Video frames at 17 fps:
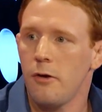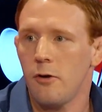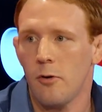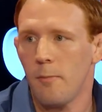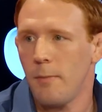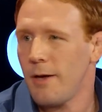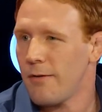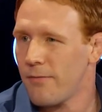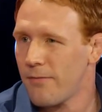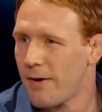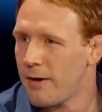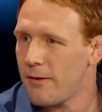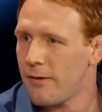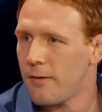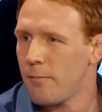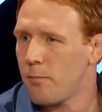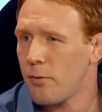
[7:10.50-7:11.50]
you know, male fight
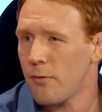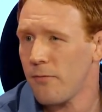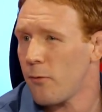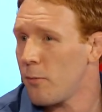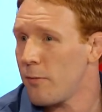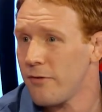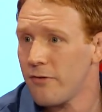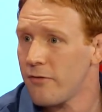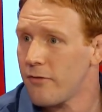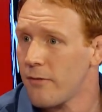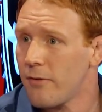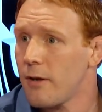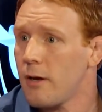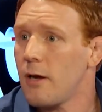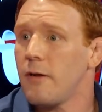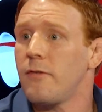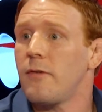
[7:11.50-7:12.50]
performances of
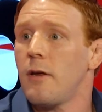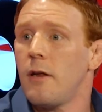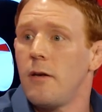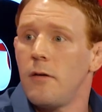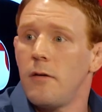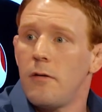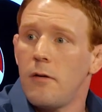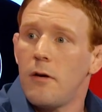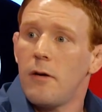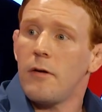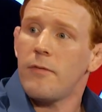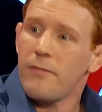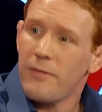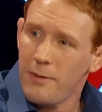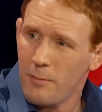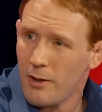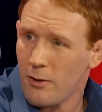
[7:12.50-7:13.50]
the nights and uh,
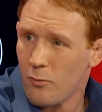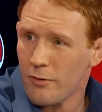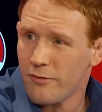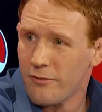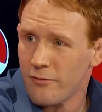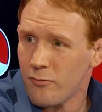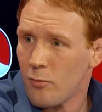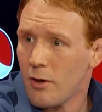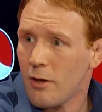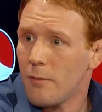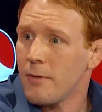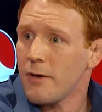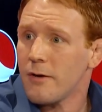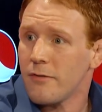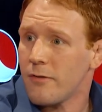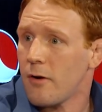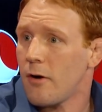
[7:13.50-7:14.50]
female ones as well,
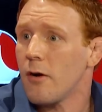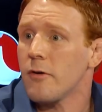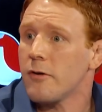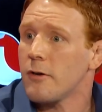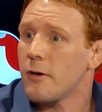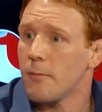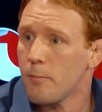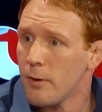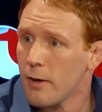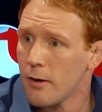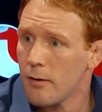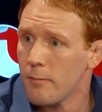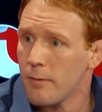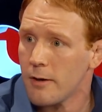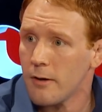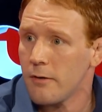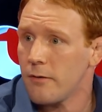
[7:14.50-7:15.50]
because they're hard to compare,
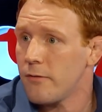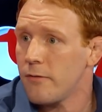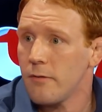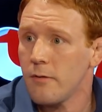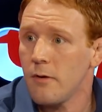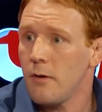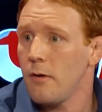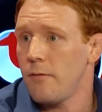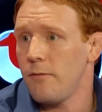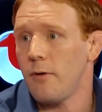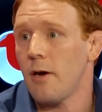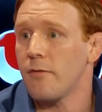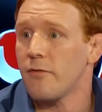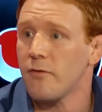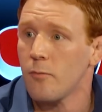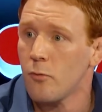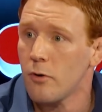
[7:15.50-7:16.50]
because if you
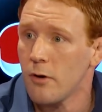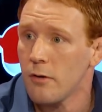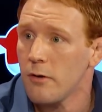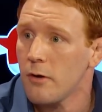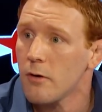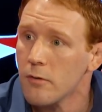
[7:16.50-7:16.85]
have someone on the